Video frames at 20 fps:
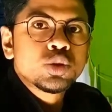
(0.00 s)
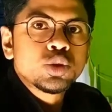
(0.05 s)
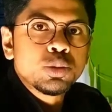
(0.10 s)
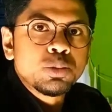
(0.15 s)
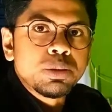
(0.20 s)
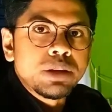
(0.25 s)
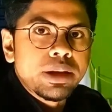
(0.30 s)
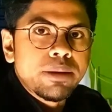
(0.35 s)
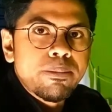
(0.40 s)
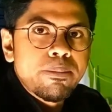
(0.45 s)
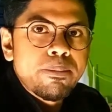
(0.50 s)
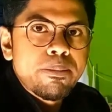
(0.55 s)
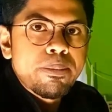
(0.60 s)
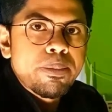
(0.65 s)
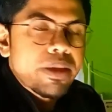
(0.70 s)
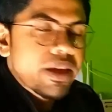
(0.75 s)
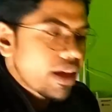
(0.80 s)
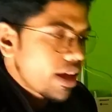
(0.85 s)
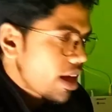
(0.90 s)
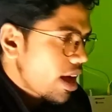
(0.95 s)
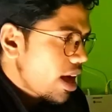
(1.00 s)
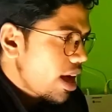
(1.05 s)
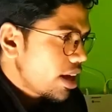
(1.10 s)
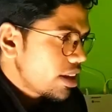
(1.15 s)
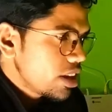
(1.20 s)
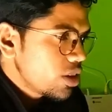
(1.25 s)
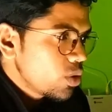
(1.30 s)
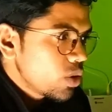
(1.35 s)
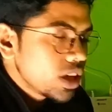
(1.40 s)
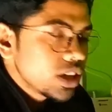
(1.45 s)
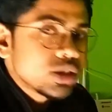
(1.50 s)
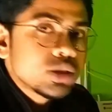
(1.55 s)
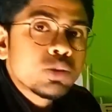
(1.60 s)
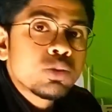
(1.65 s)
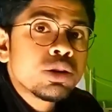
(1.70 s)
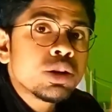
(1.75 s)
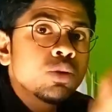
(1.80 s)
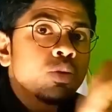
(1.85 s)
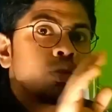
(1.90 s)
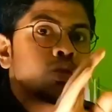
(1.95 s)
should be, otherwise
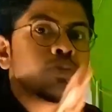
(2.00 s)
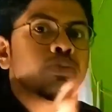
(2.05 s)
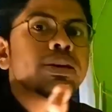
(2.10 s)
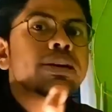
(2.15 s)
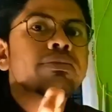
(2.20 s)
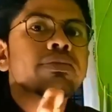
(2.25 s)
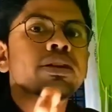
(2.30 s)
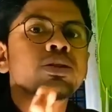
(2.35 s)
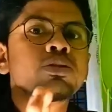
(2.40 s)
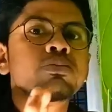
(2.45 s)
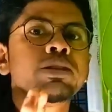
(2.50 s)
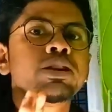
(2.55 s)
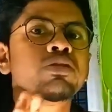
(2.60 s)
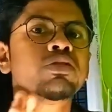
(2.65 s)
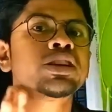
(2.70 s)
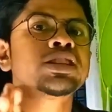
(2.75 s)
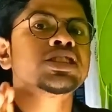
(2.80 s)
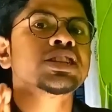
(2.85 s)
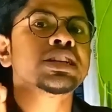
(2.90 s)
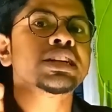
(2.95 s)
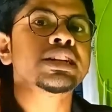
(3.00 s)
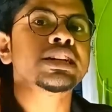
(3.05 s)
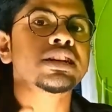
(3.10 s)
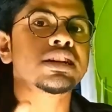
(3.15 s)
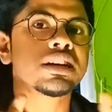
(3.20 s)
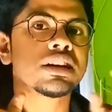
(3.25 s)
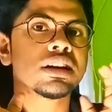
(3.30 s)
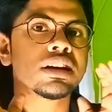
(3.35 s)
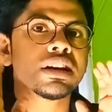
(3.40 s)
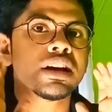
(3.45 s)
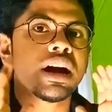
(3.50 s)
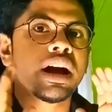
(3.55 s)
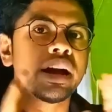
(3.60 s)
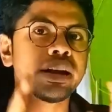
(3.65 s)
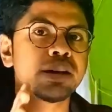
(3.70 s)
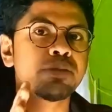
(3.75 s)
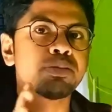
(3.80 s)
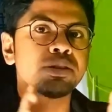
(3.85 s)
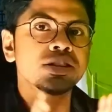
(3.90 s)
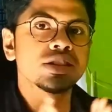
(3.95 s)
we won't be able to manufacture it
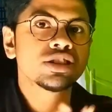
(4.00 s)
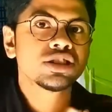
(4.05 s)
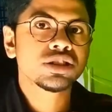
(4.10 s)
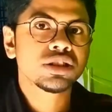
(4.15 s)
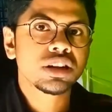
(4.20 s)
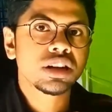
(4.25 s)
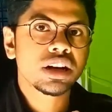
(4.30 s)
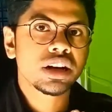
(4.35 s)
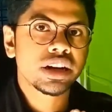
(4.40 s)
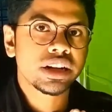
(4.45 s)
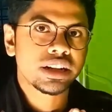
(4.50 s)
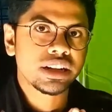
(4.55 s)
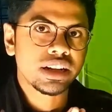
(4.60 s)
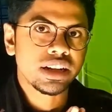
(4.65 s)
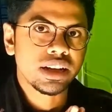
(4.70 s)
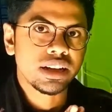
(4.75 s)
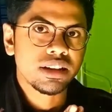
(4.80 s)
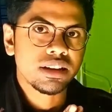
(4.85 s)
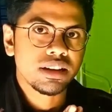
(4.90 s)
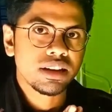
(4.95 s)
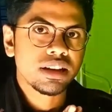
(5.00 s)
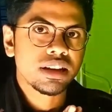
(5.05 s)
100% correctly.